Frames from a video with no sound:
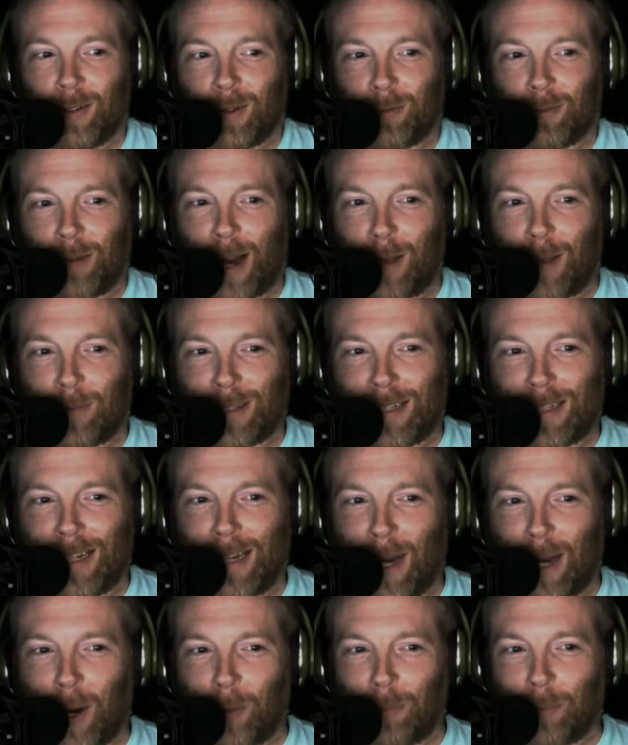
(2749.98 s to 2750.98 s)

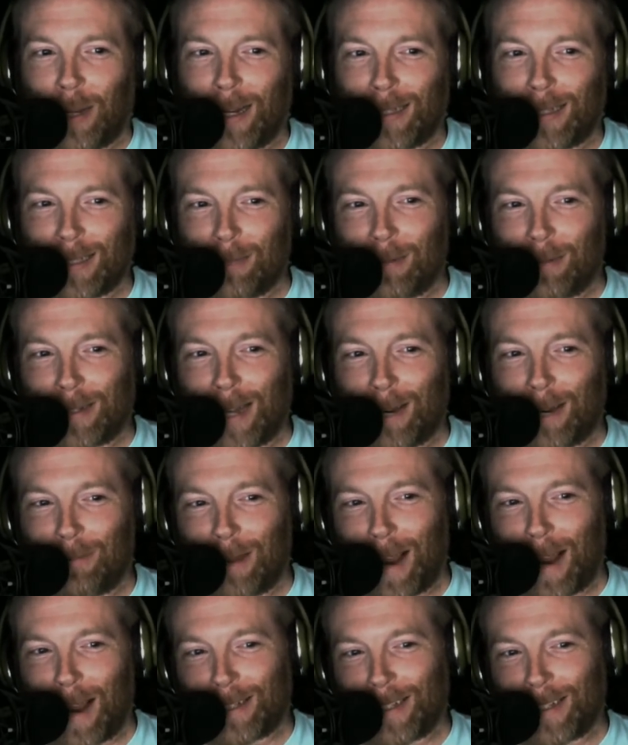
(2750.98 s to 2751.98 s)
Ramstein Air Base. Let me take
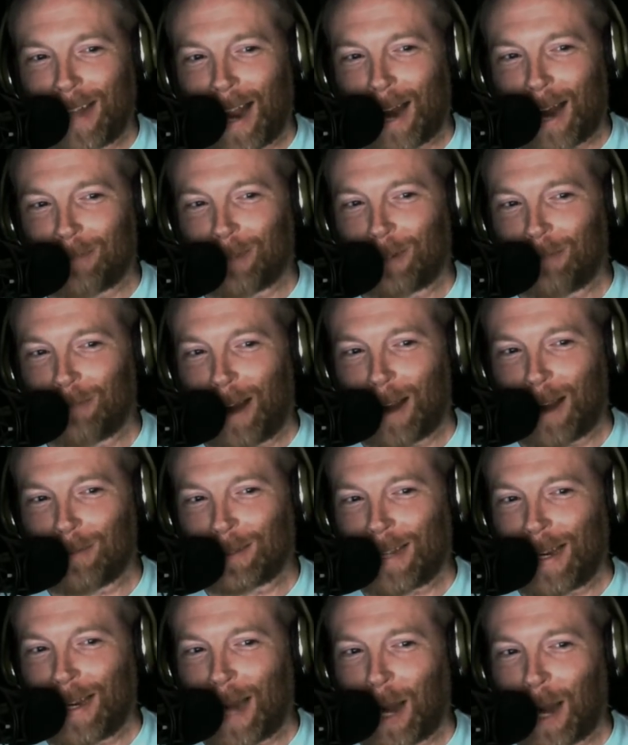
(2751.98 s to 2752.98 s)
me out to the
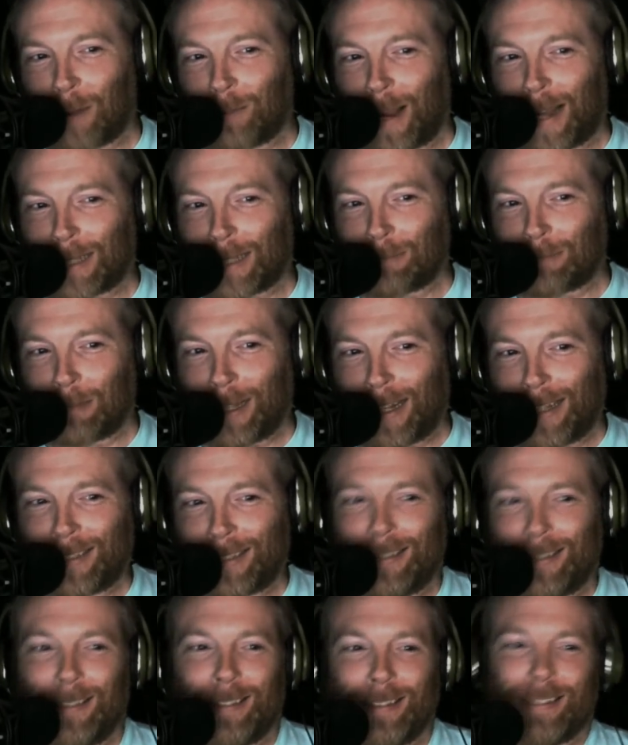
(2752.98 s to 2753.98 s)
Ramstein Air Base, please.